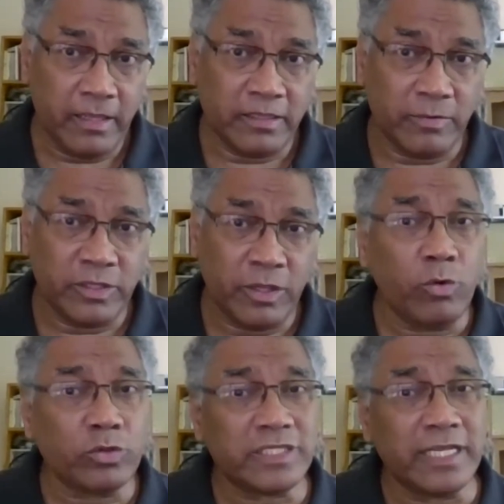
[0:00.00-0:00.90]
there
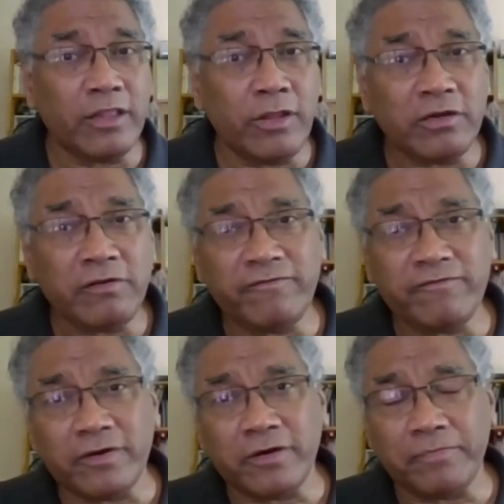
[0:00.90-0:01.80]
was a lot
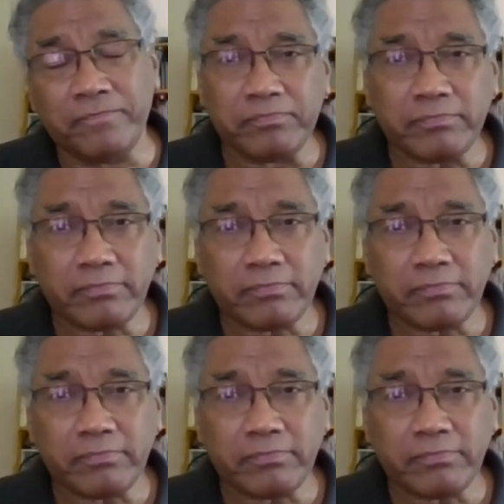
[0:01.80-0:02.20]
of